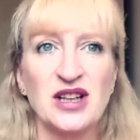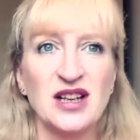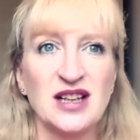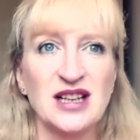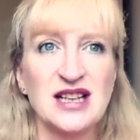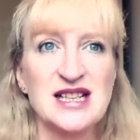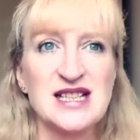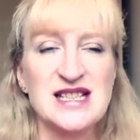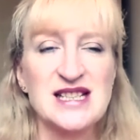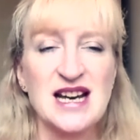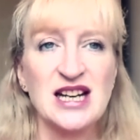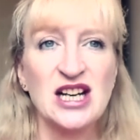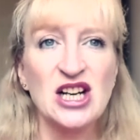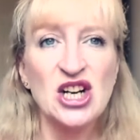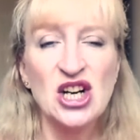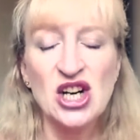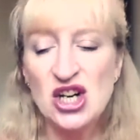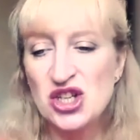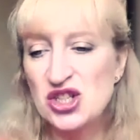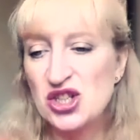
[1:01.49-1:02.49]
like I said.
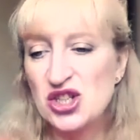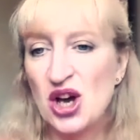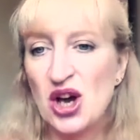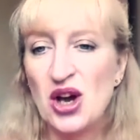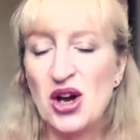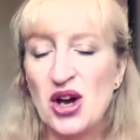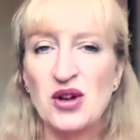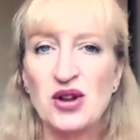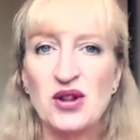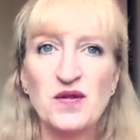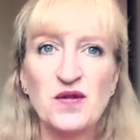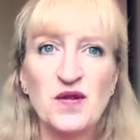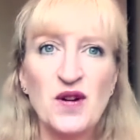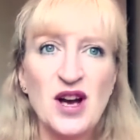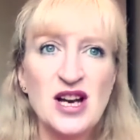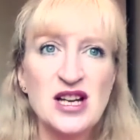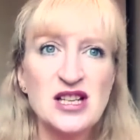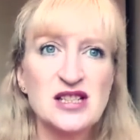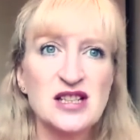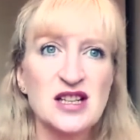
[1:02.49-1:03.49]
So the
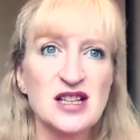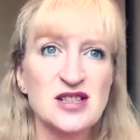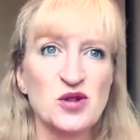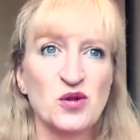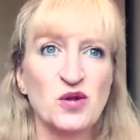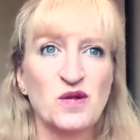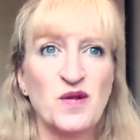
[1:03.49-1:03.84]
first sort of